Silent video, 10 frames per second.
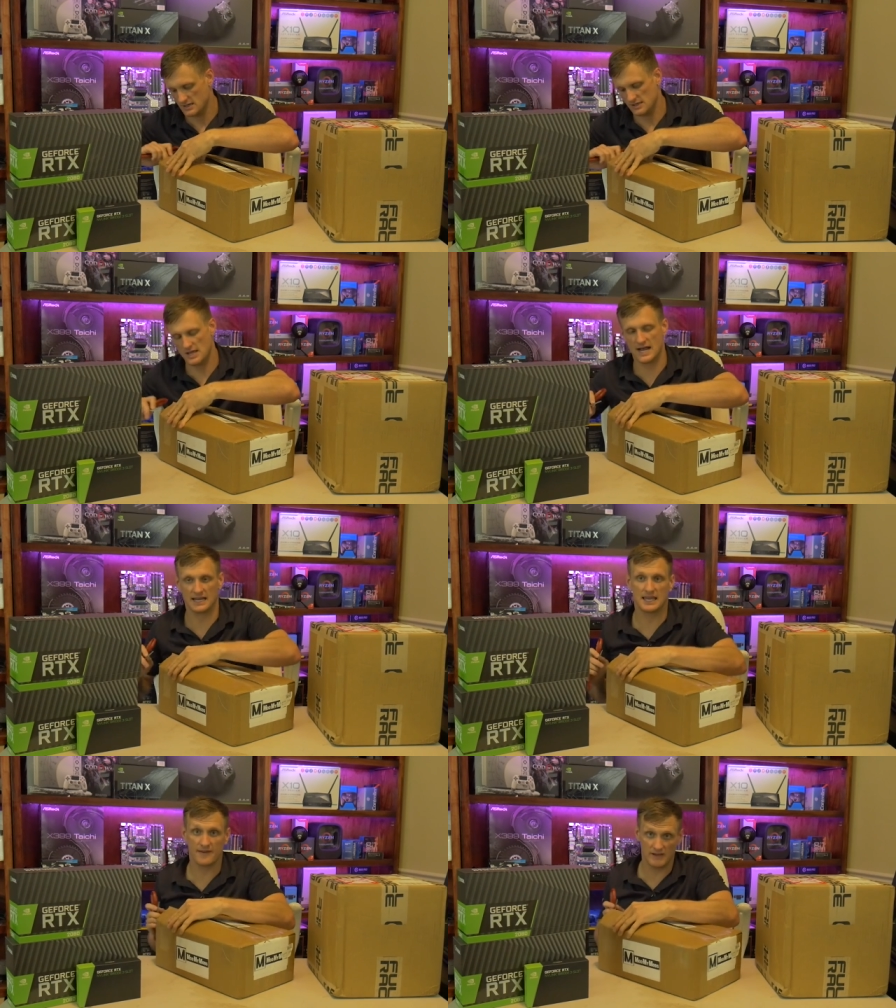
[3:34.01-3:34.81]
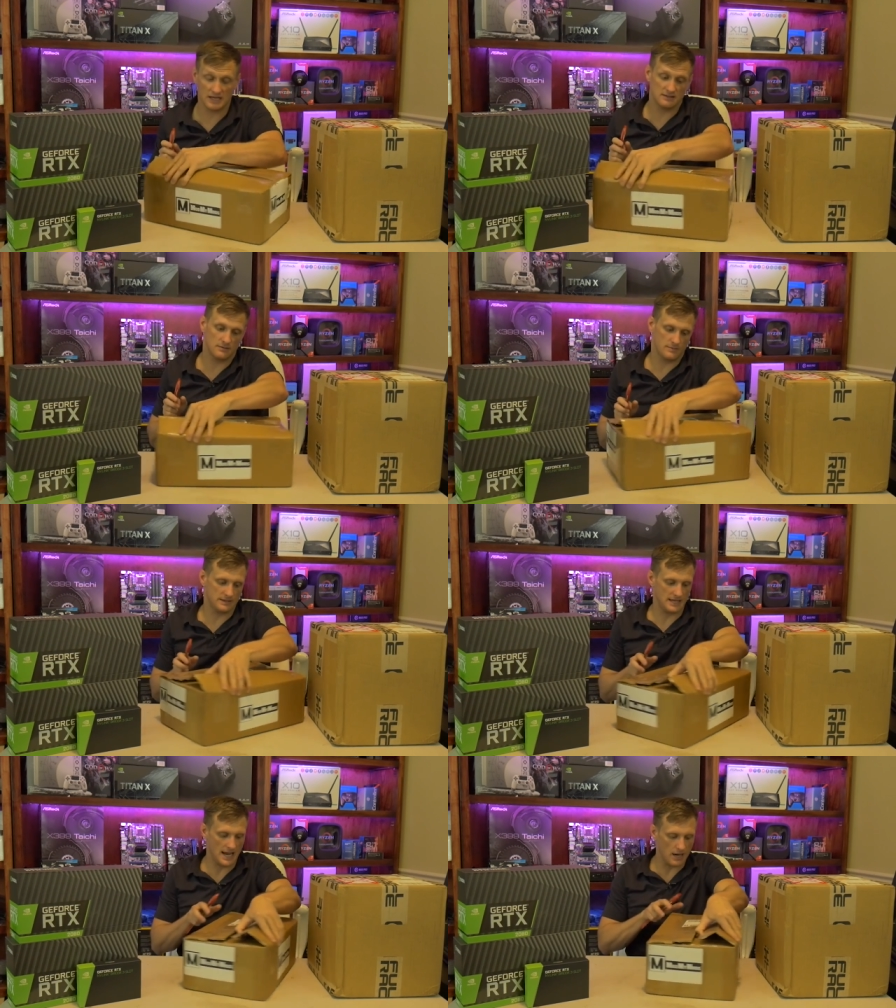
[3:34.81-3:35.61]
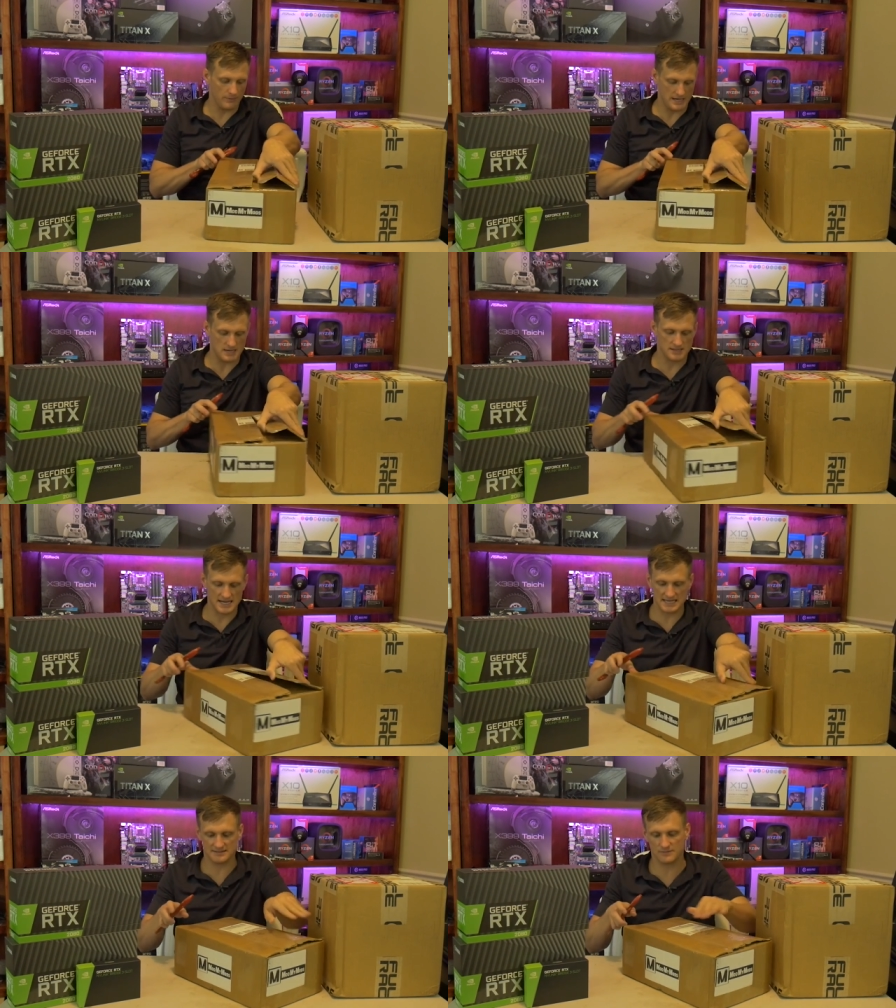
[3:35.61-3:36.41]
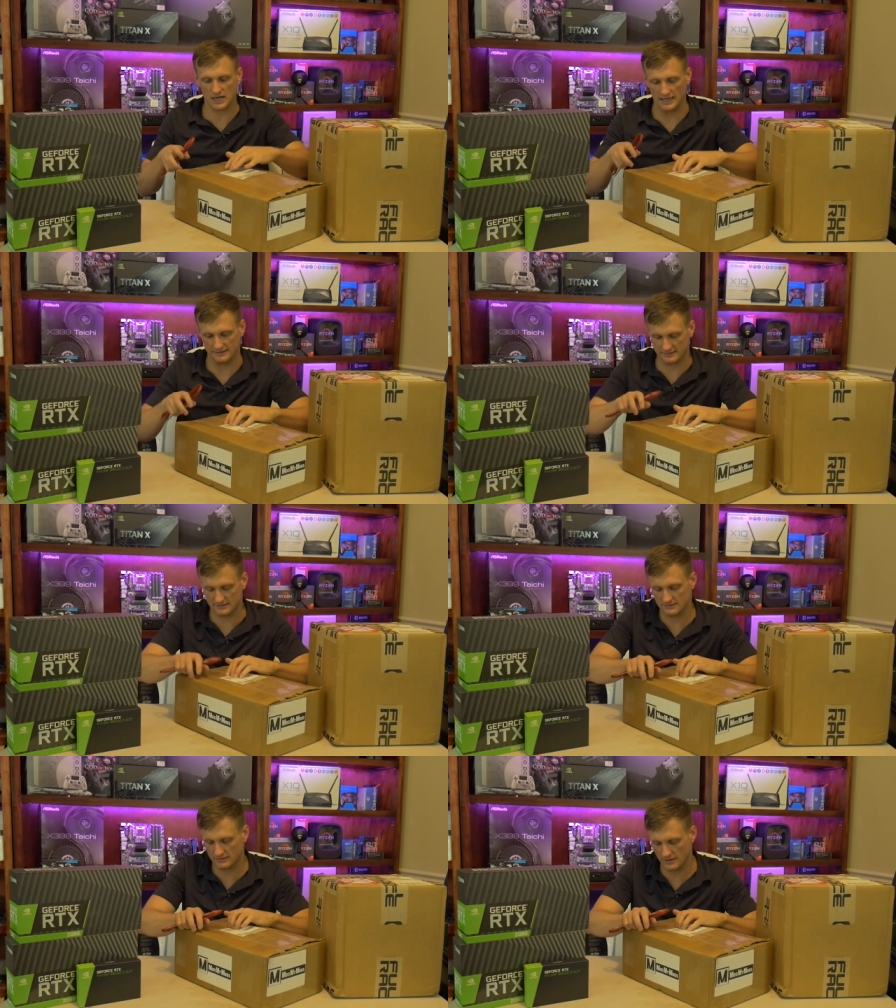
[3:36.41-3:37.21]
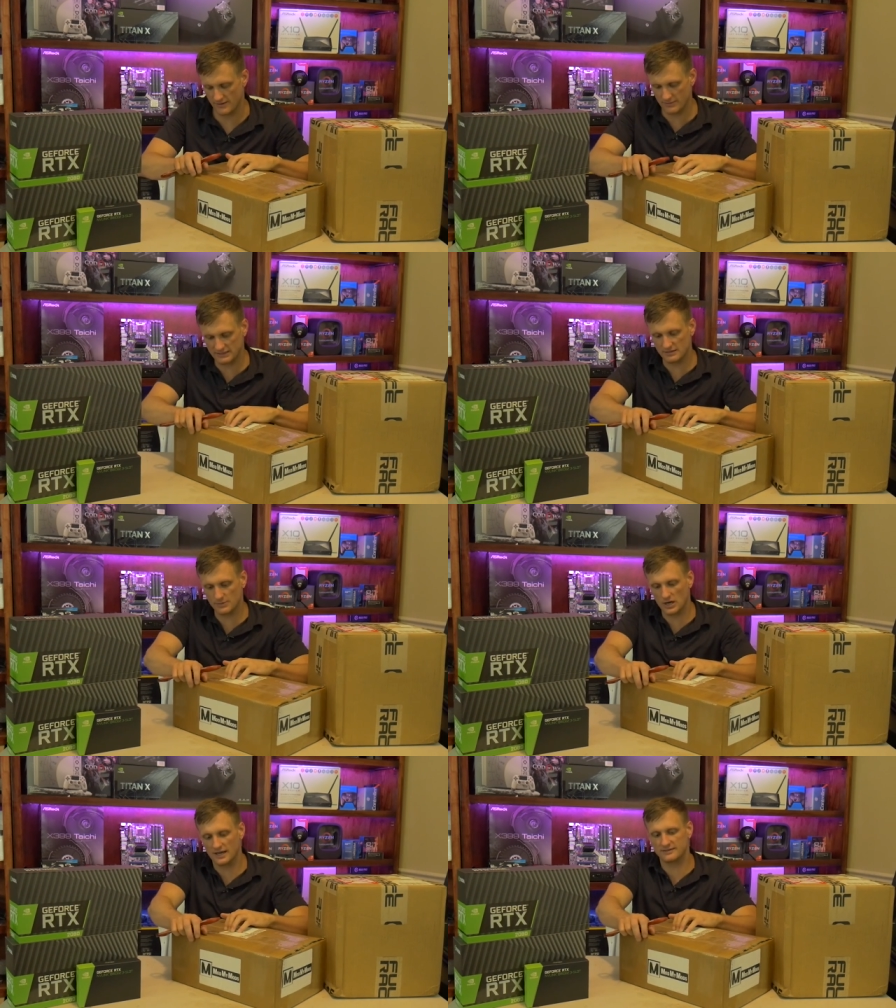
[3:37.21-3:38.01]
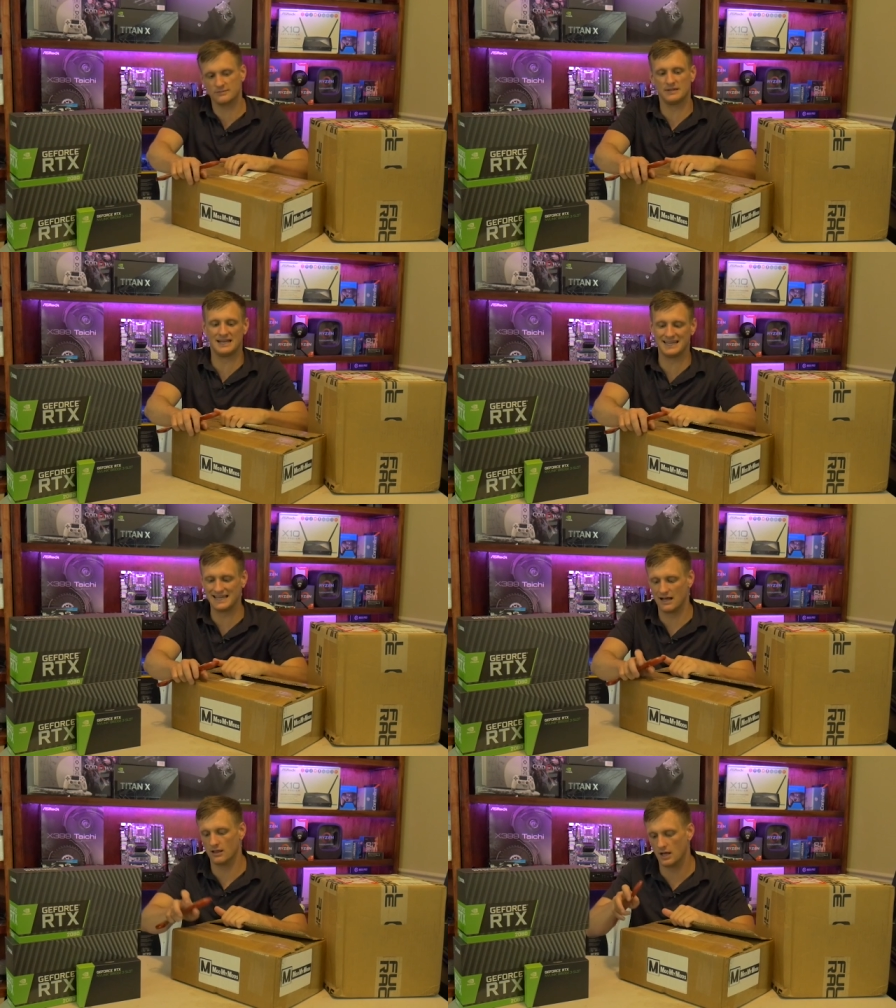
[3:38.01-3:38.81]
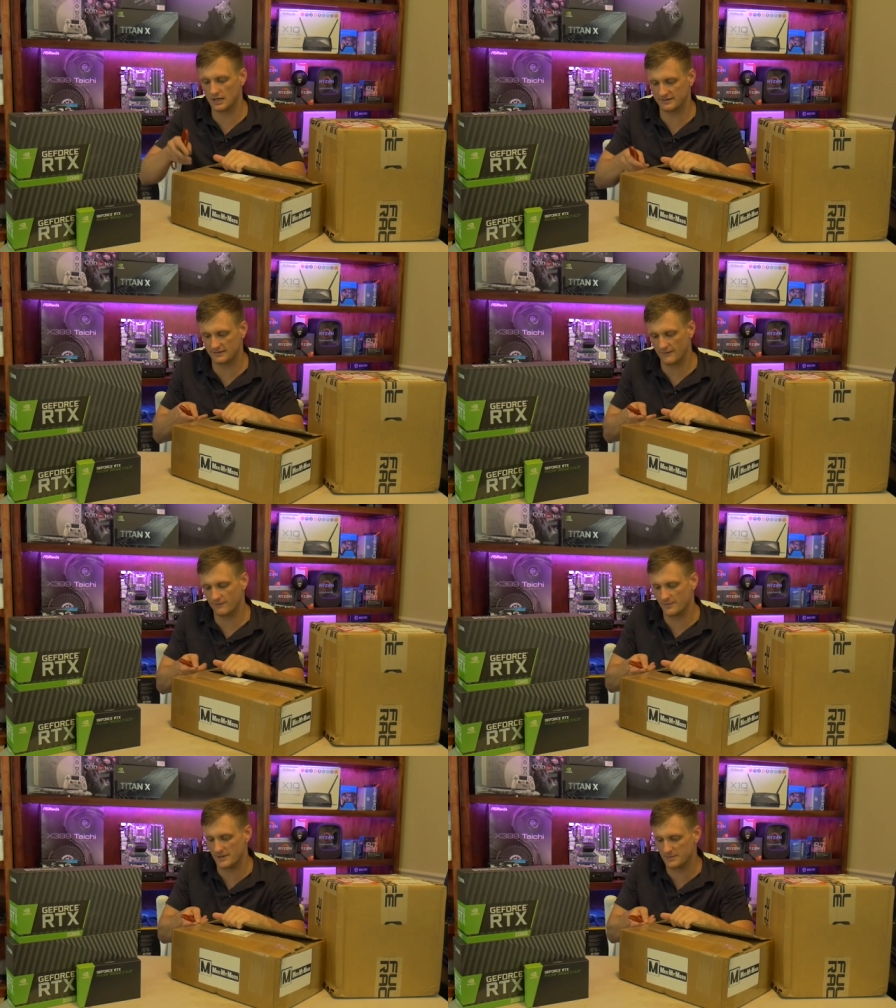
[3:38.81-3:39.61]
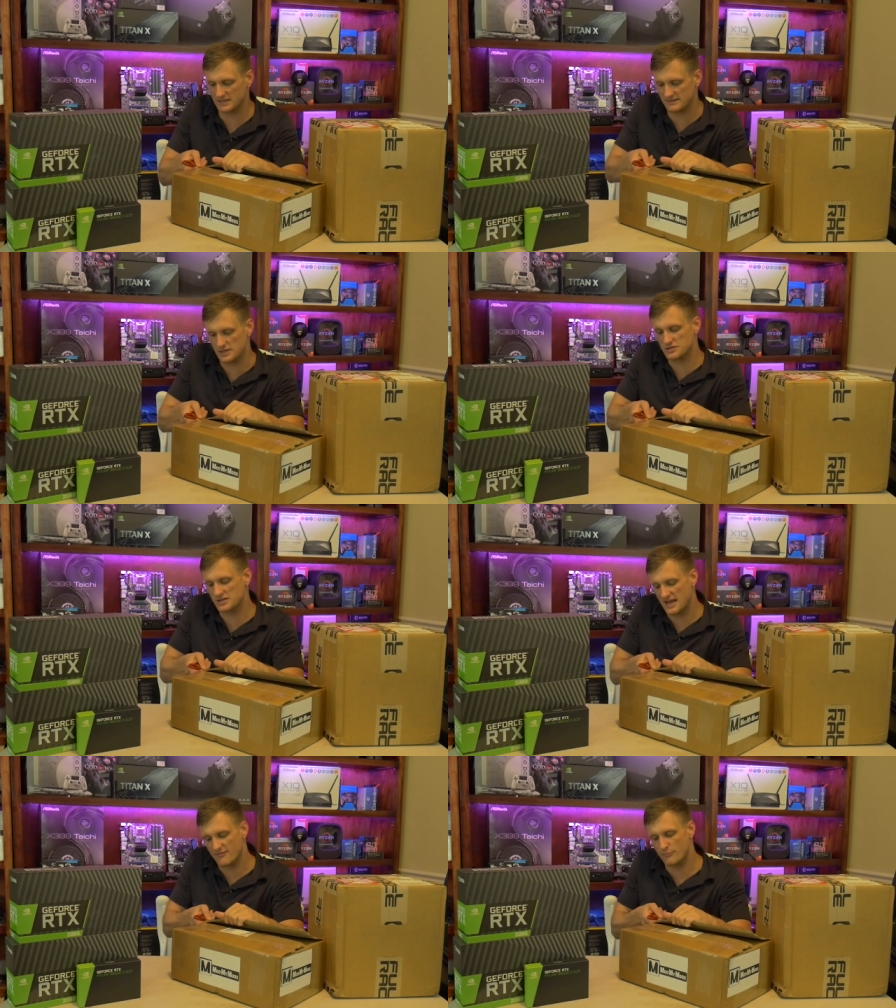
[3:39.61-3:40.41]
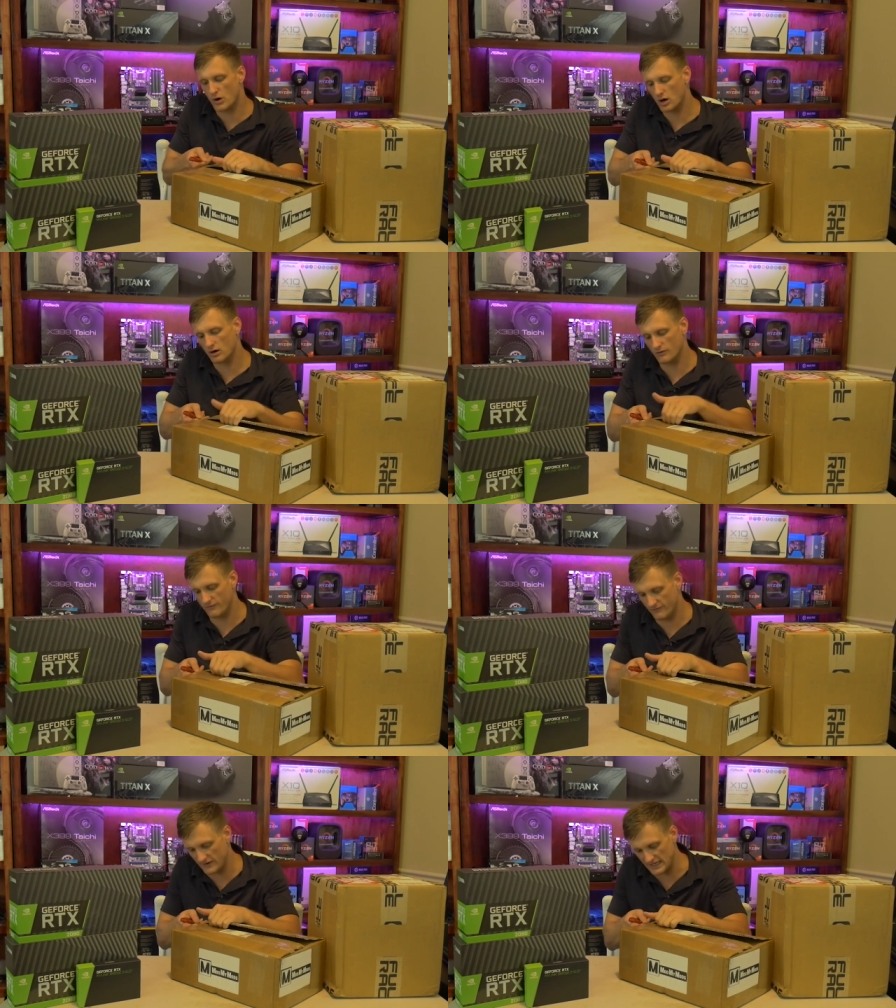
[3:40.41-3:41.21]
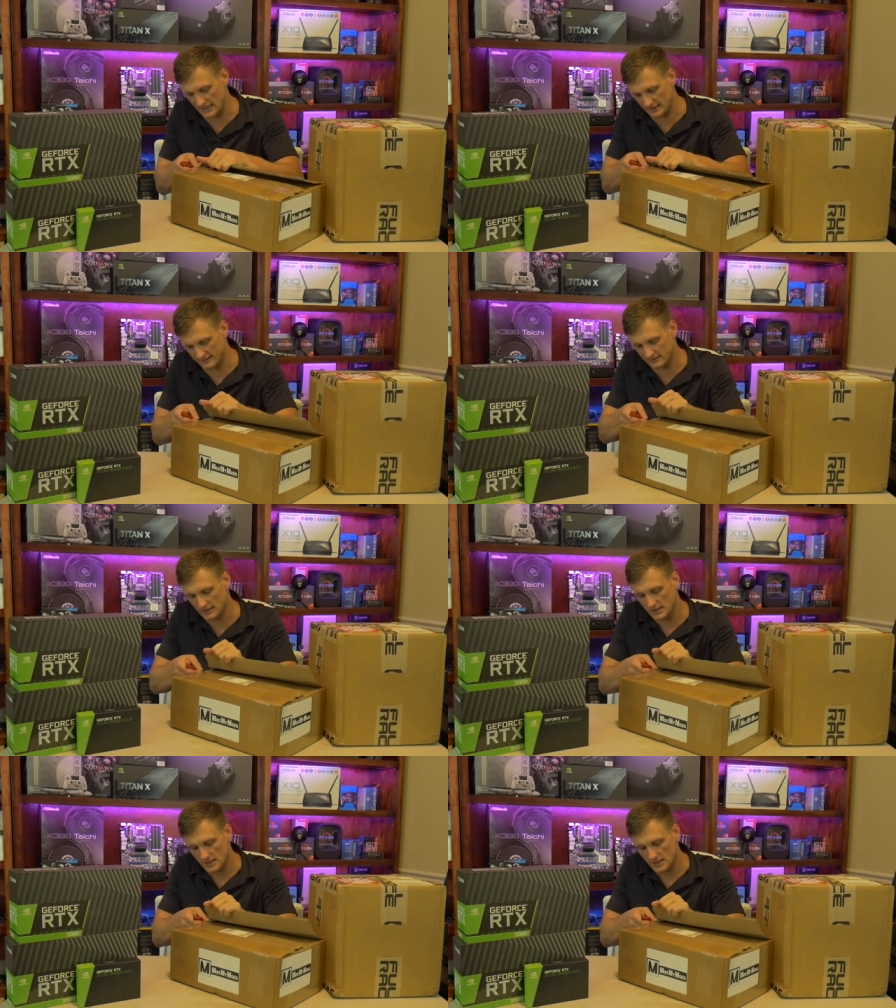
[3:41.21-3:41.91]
Not giving it to me, but they help me out. I get some cuts. So they've been super awesome and I get a lot of stuff from them because they usually have Barrow fittings.